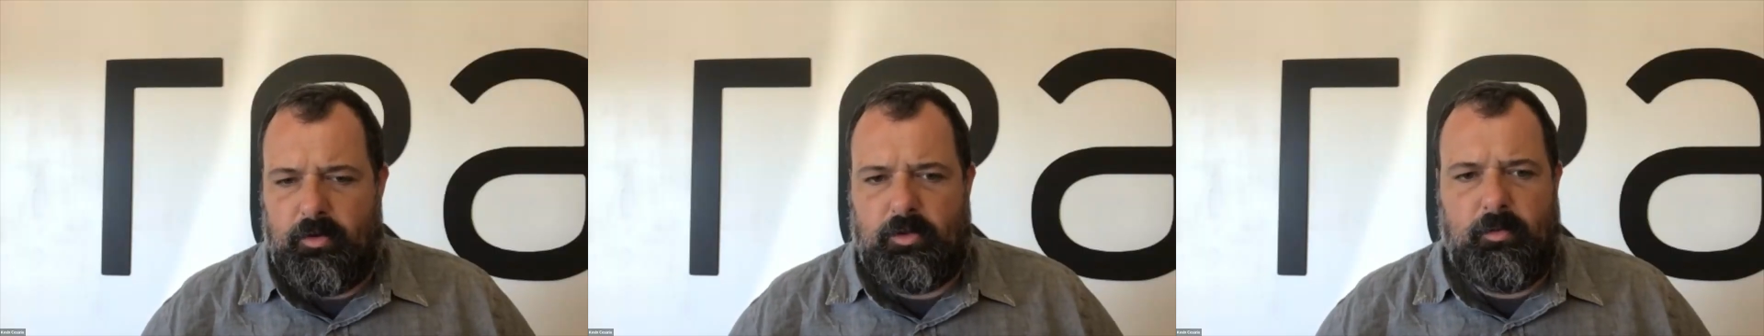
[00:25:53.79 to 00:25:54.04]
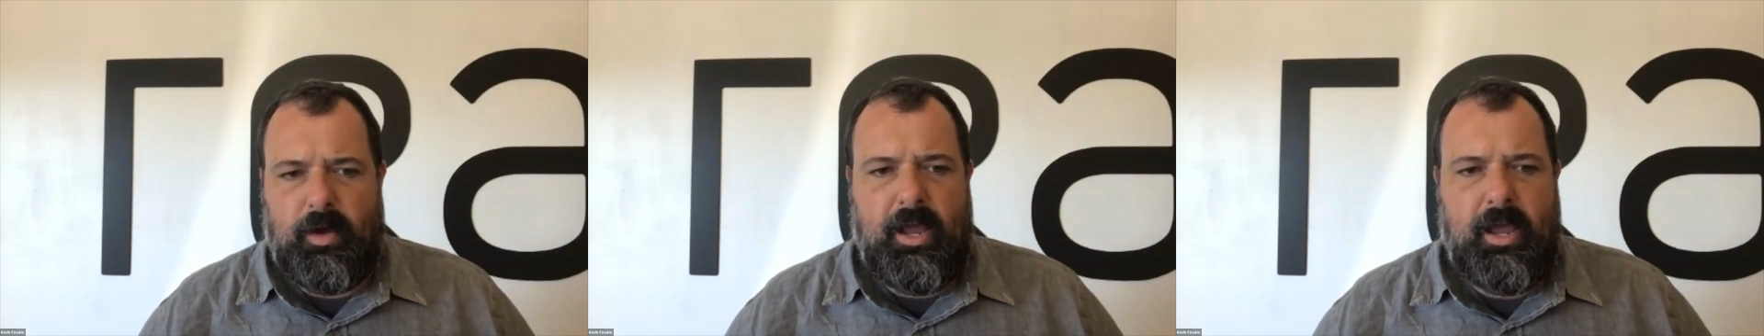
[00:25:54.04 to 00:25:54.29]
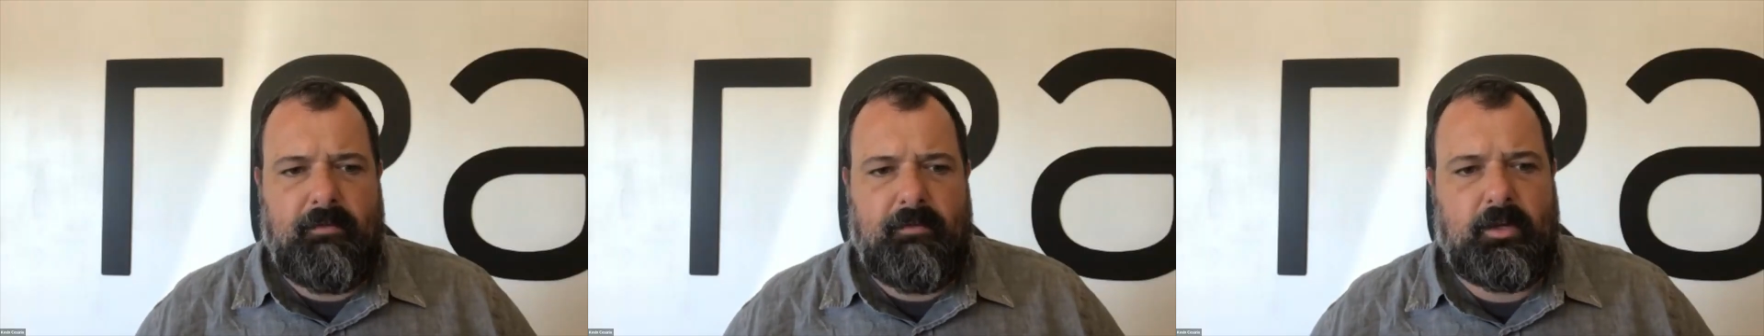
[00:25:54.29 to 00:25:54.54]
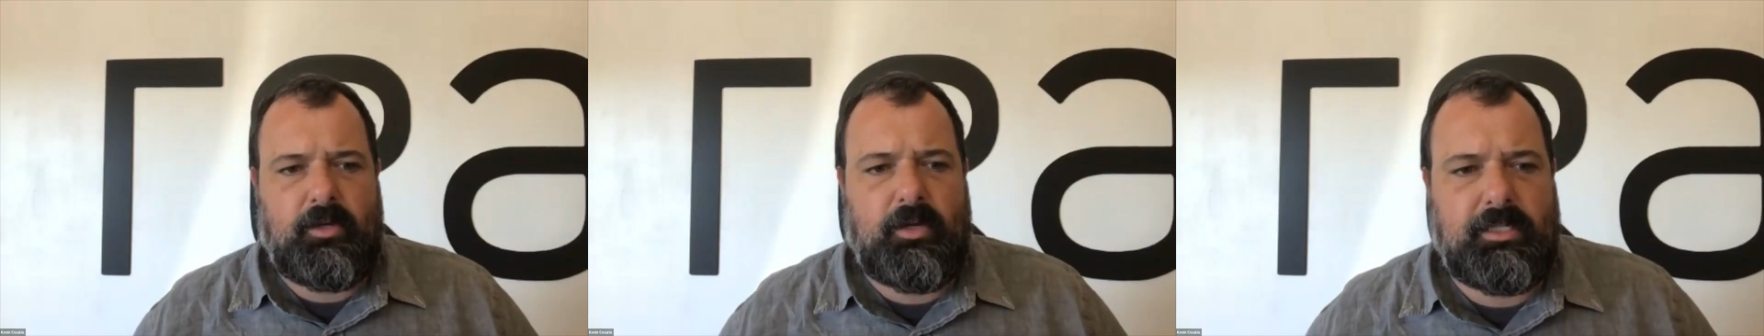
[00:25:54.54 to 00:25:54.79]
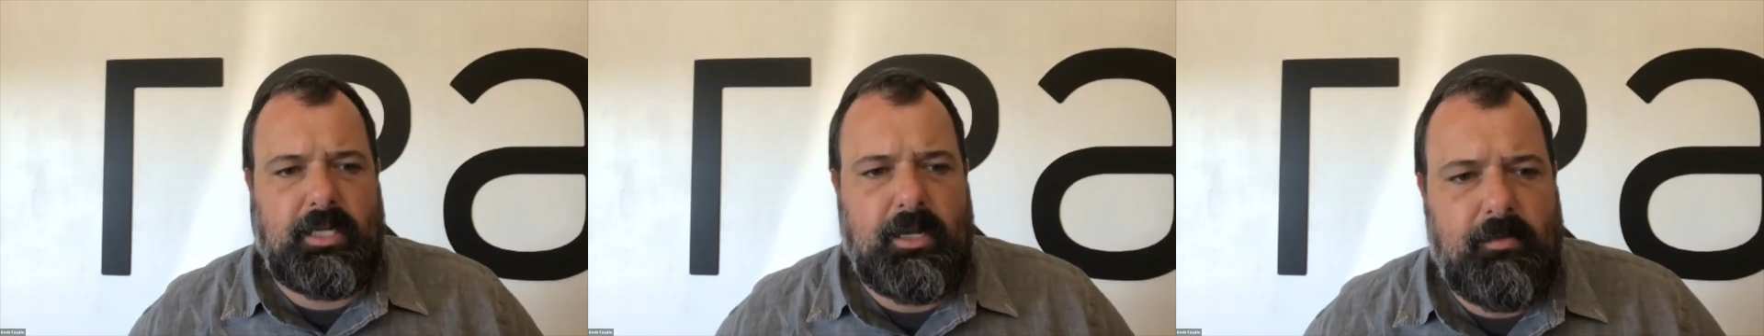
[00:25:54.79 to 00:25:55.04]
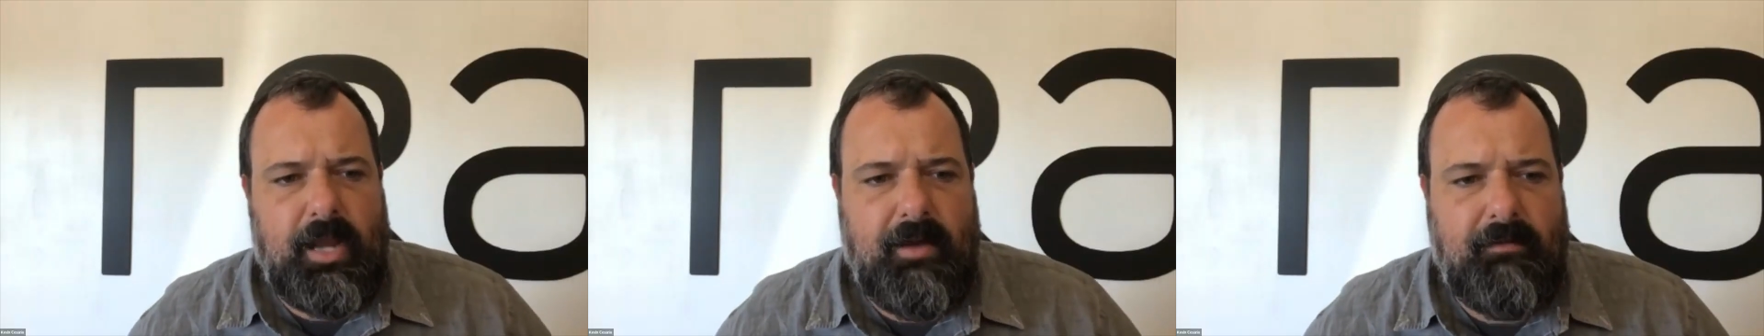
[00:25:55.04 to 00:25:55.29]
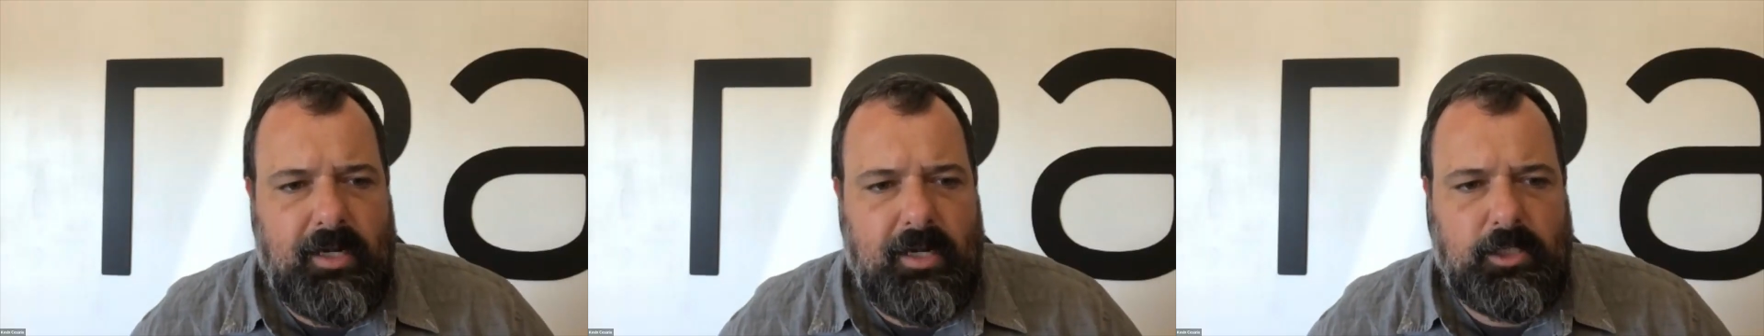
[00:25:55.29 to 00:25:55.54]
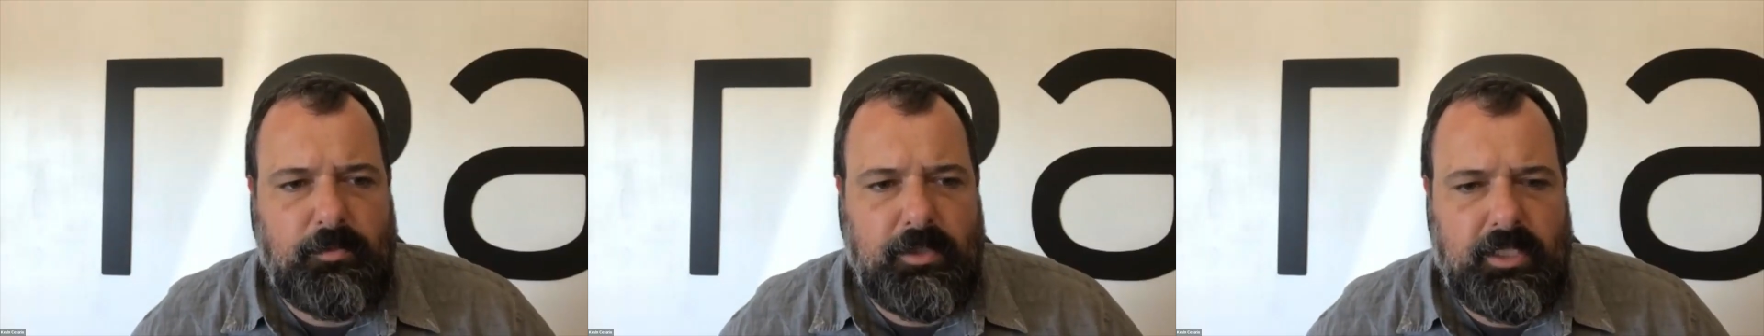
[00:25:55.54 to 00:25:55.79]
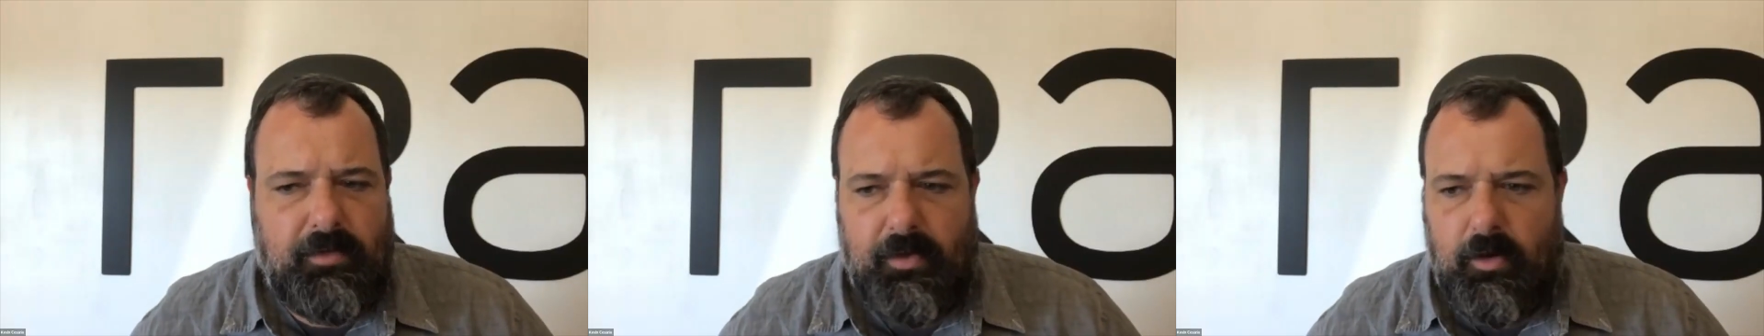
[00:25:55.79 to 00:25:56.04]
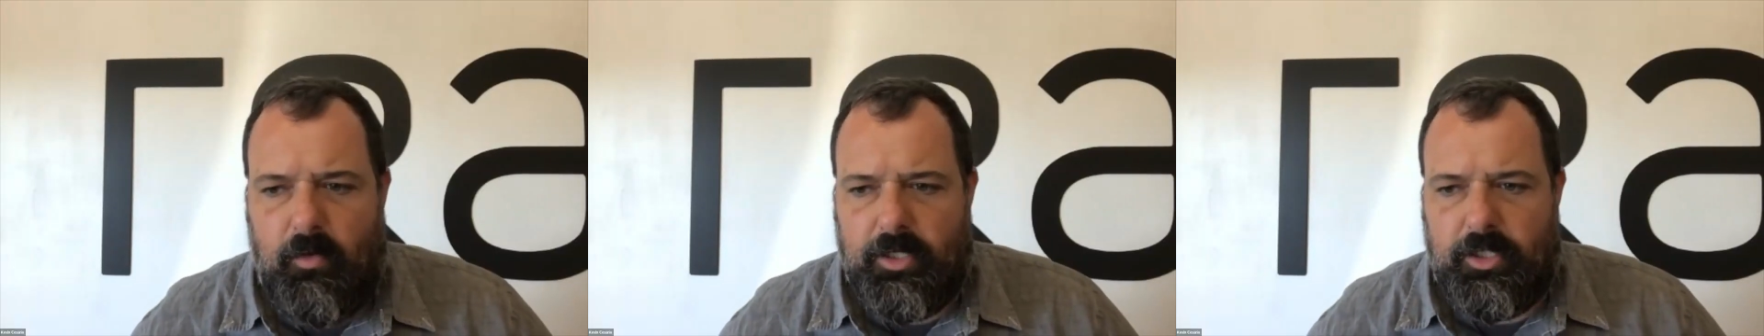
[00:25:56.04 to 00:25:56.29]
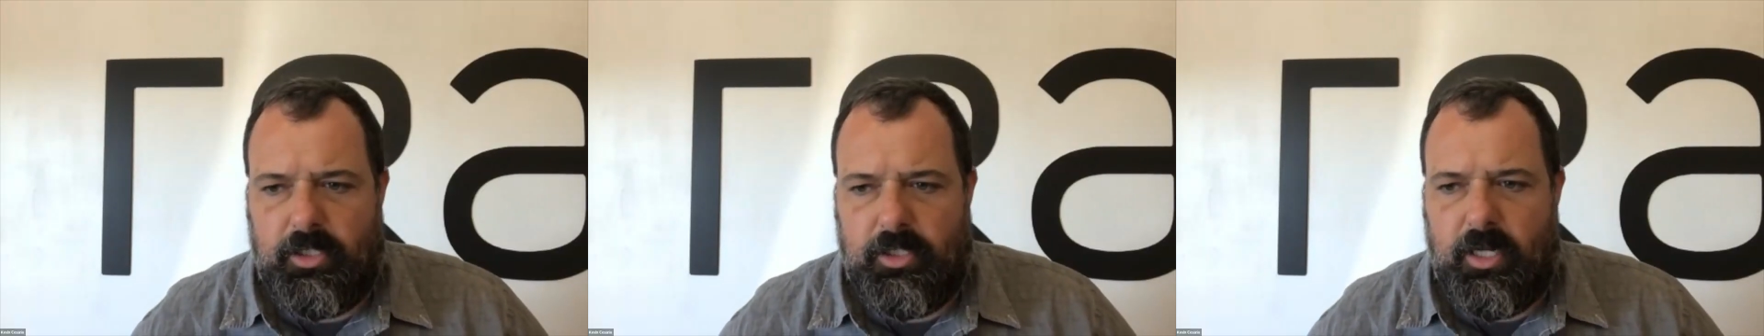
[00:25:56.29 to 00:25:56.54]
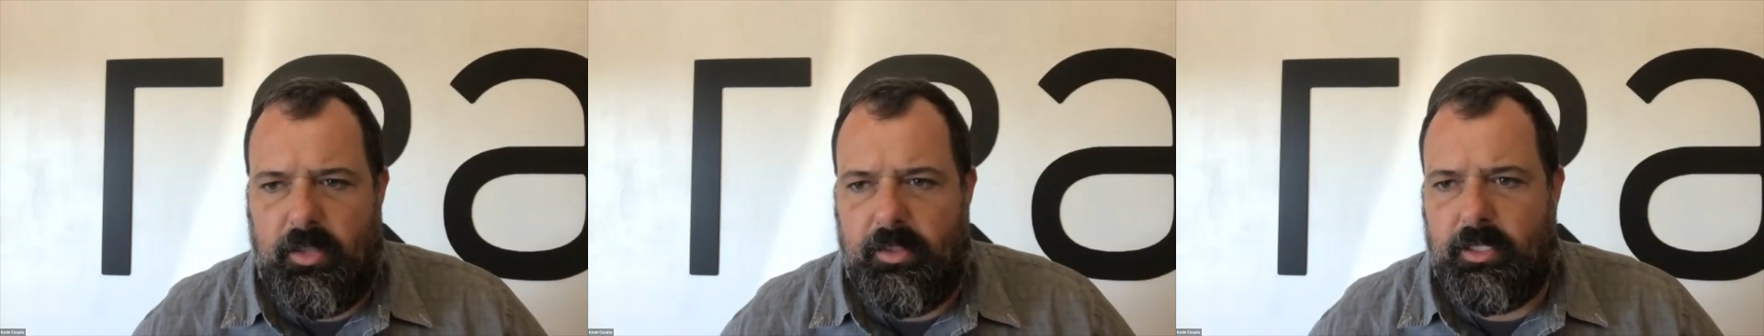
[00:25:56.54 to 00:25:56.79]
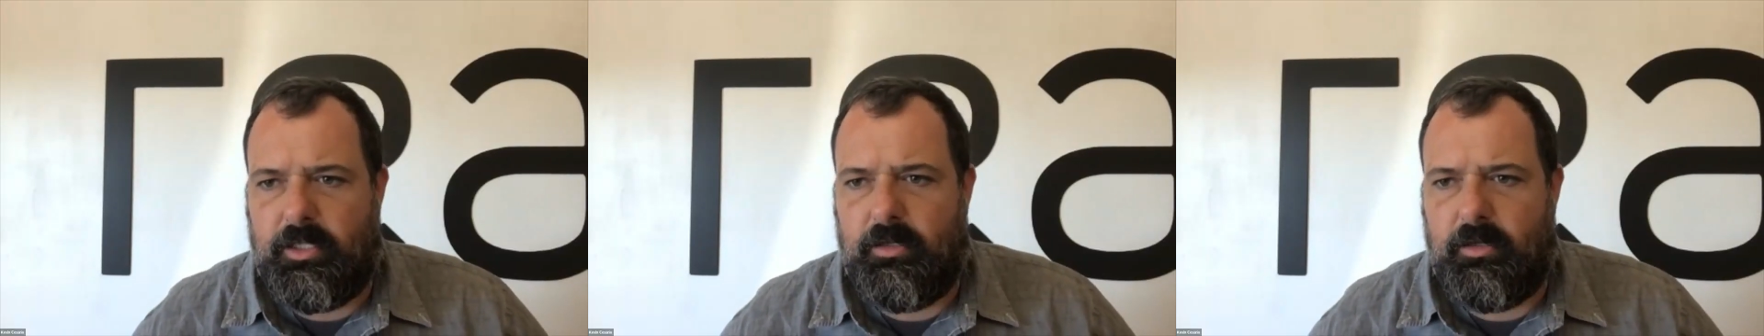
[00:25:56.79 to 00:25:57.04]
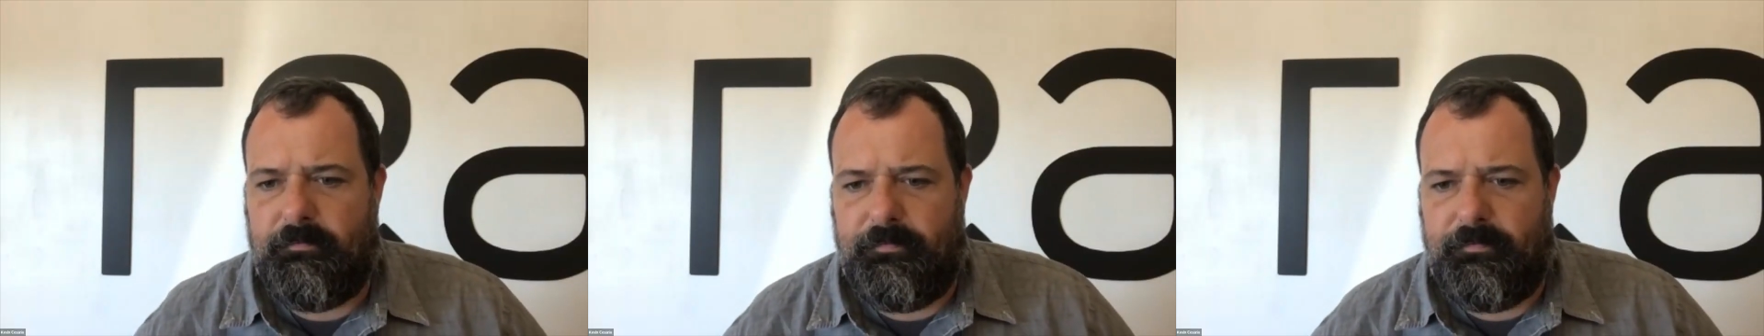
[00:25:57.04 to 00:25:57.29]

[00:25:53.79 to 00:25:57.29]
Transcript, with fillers: Do I have? Do you guys? Anyone have any specific questions on this?